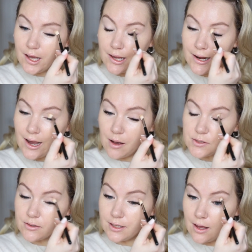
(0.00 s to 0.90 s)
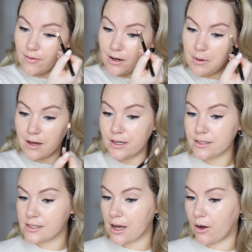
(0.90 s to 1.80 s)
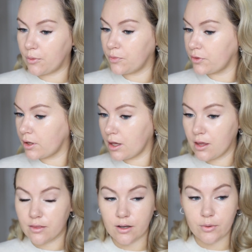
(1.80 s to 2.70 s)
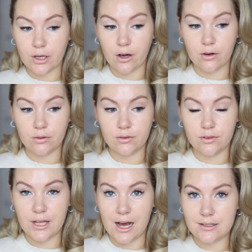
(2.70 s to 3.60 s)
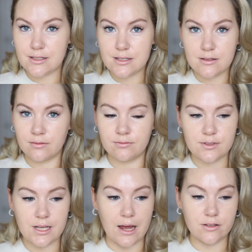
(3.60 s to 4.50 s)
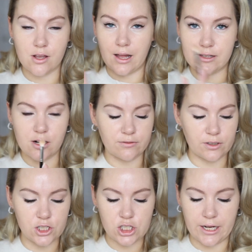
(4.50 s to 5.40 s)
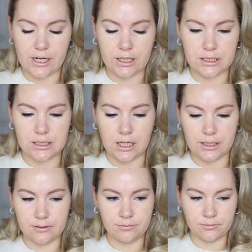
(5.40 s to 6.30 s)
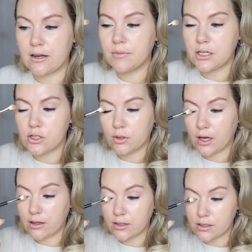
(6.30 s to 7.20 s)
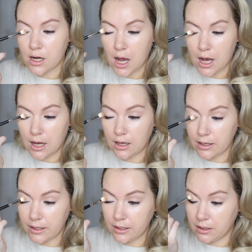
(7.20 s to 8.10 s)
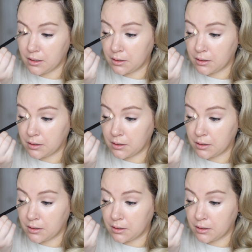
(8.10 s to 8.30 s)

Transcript: and I absolutely love that about it. So there we go, that's set. So that's our first shade done. And I'm gonna do the other eye.